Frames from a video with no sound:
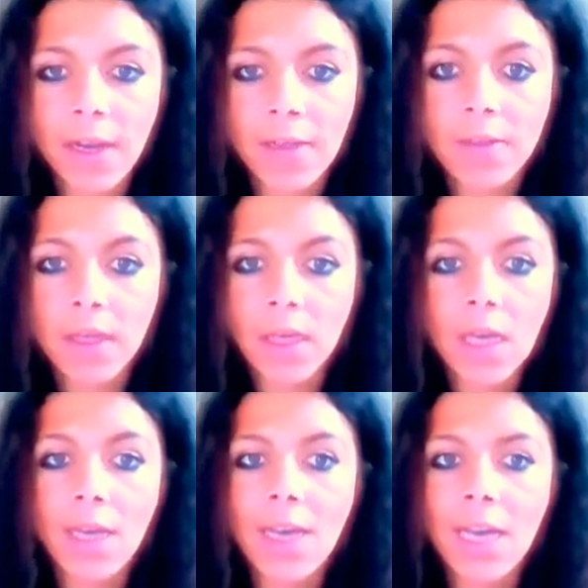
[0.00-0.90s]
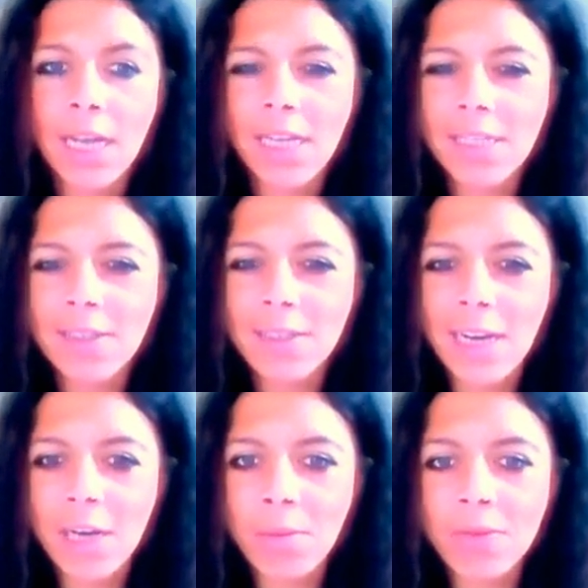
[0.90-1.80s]
It's all very fascinating.
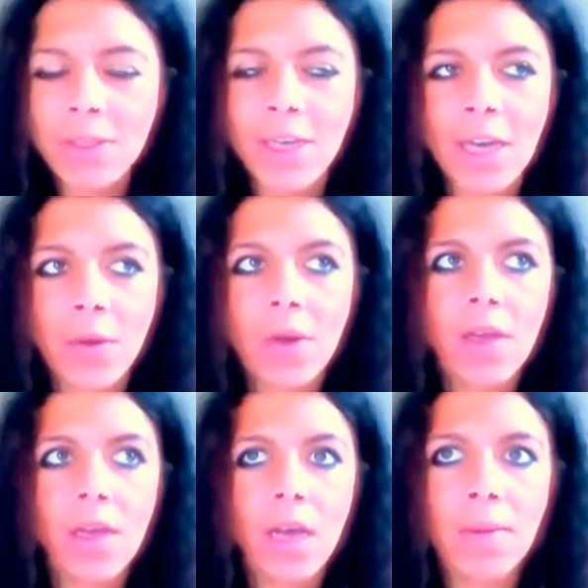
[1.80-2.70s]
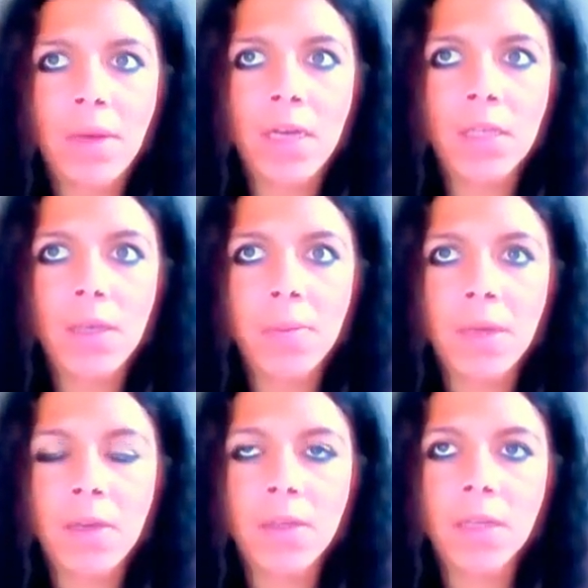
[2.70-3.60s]
Anyway, this is a terrible video.
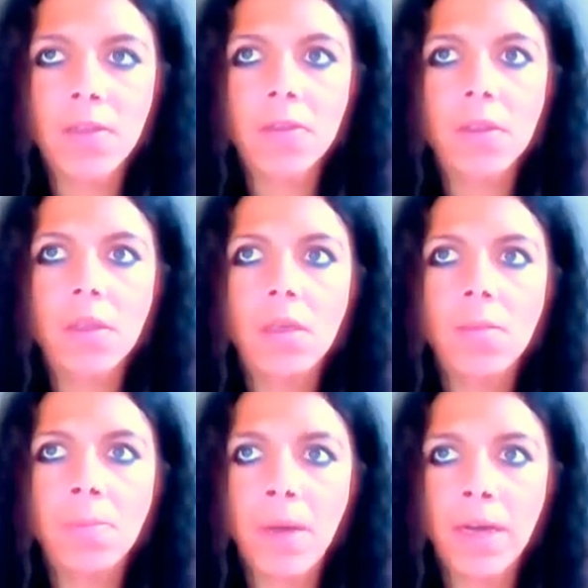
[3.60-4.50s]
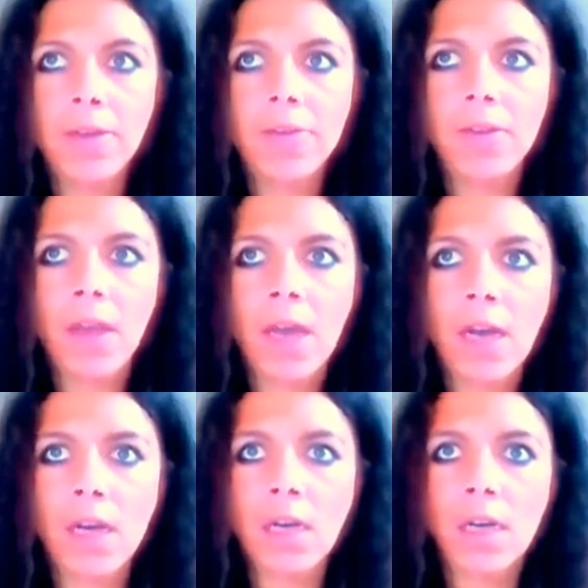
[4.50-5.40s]
I'm going to upload it,
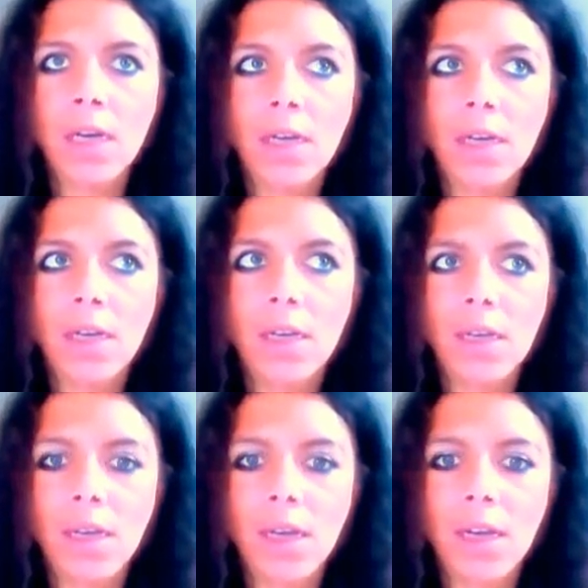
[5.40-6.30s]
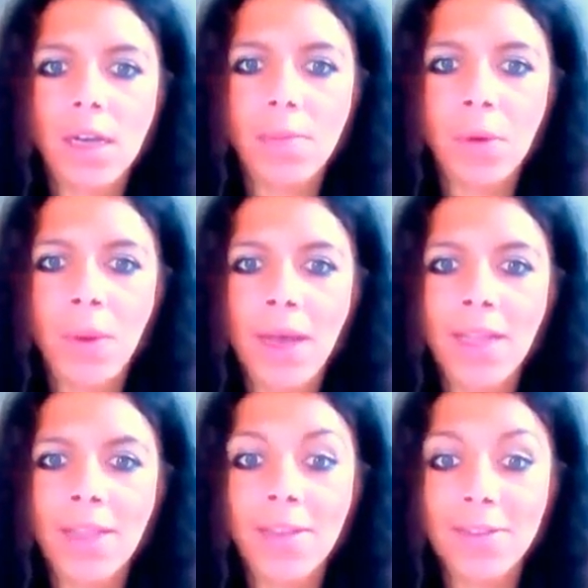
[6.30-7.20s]
but
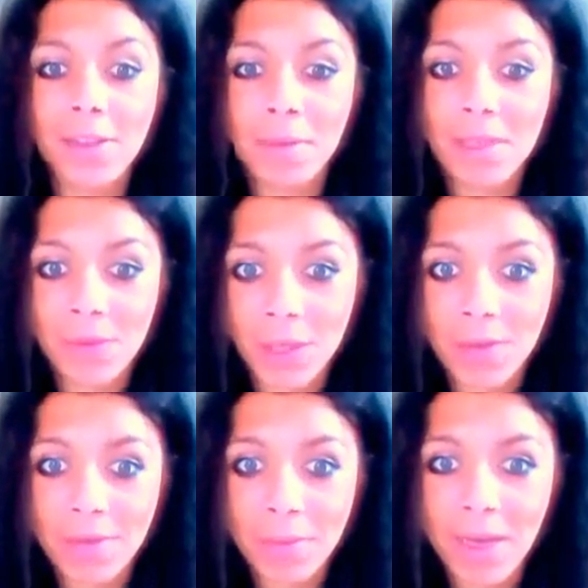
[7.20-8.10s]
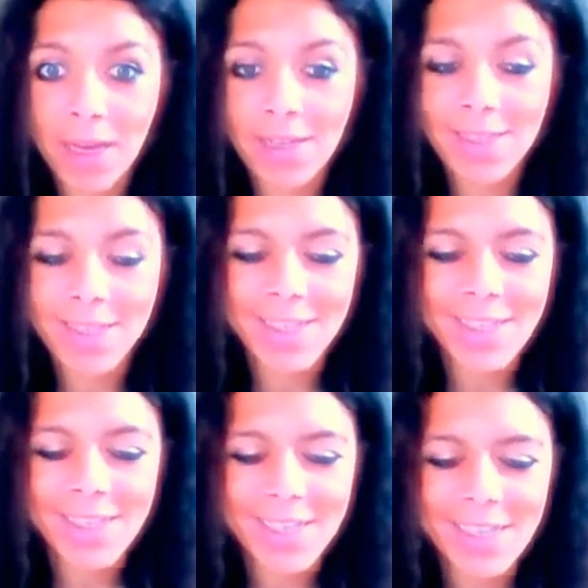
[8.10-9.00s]
I'm aware that it's not the best video I've
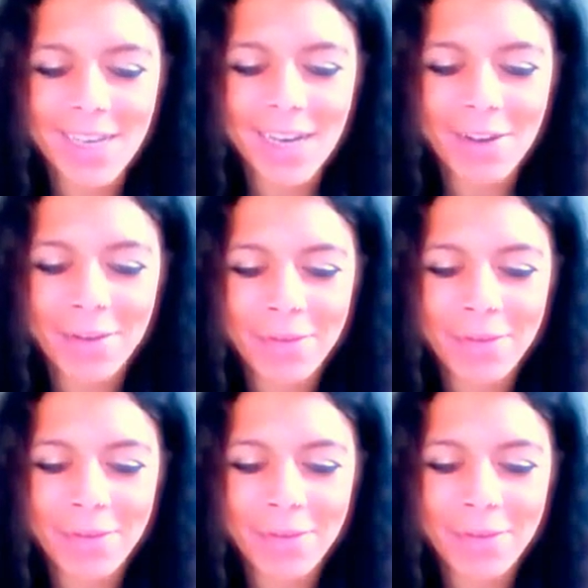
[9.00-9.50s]
ever made.